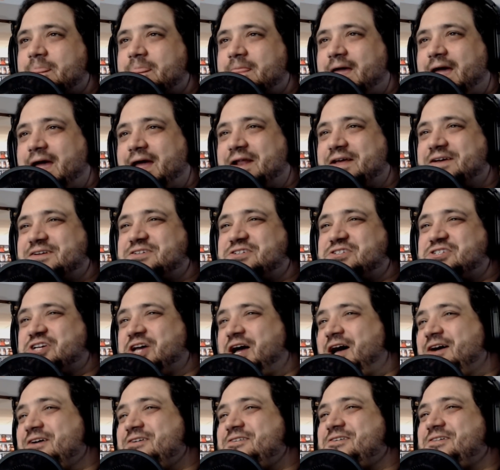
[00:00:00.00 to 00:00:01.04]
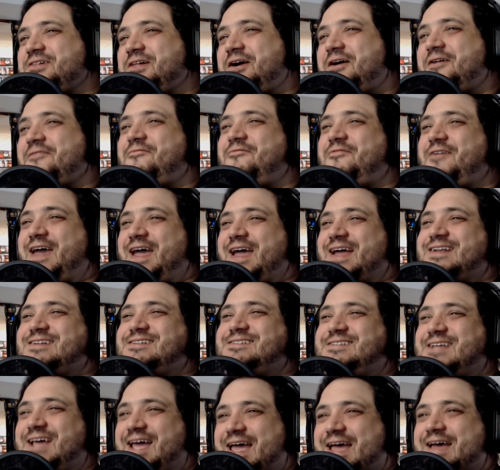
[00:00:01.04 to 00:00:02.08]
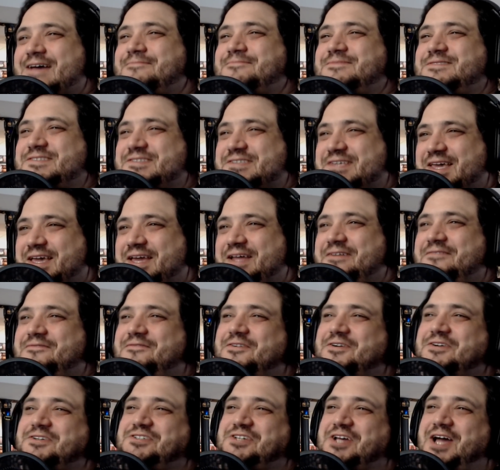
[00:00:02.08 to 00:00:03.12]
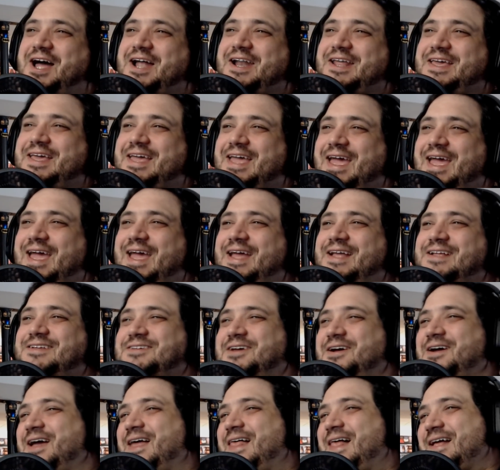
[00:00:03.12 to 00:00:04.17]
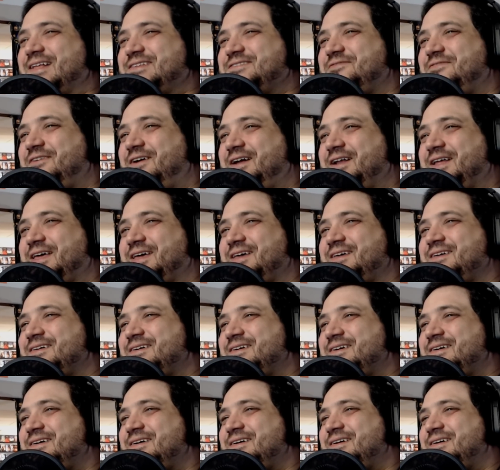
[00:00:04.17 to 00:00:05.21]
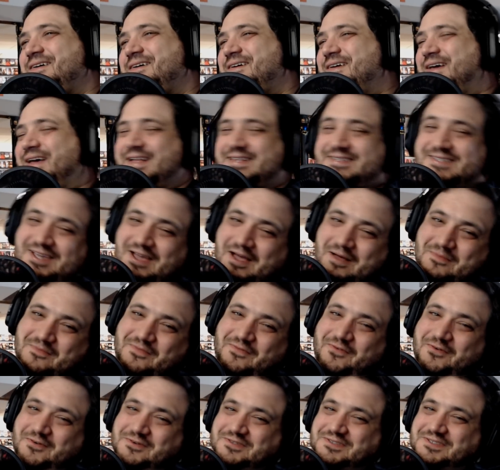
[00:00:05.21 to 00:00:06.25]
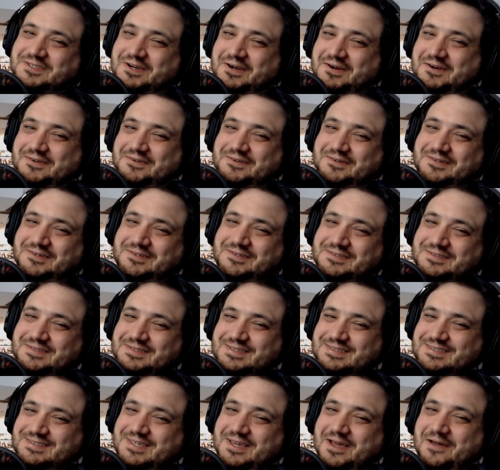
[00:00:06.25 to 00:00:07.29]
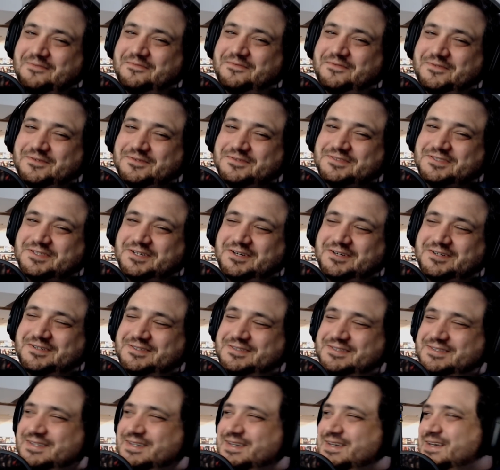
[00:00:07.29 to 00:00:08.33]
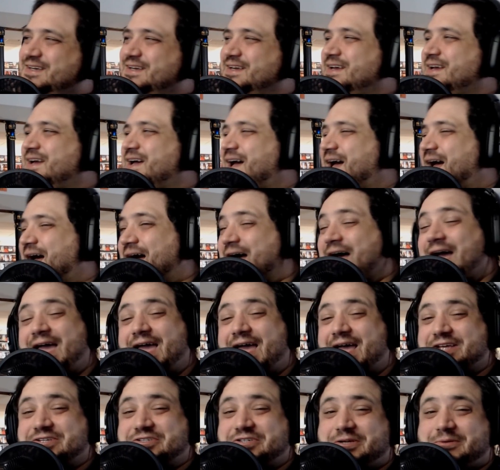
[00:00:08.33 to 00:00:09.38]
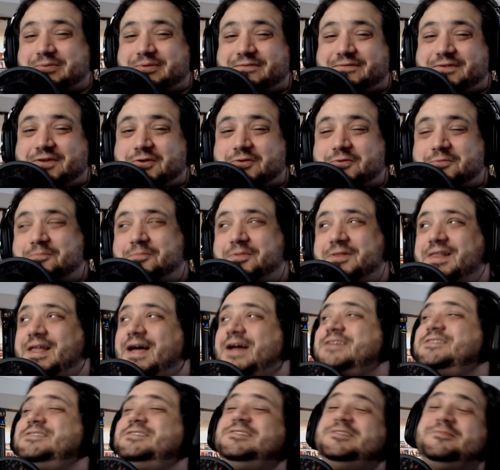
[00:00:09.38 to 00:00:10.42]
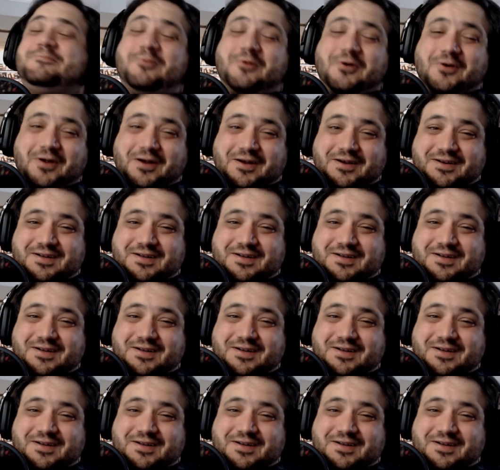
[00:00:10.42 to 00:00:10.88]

And a Jean-Claude Van Damme skin for Johnny Cage. Okay, that's funny. It's come full circle. It's come full circle. I actually reviewed Bloodsport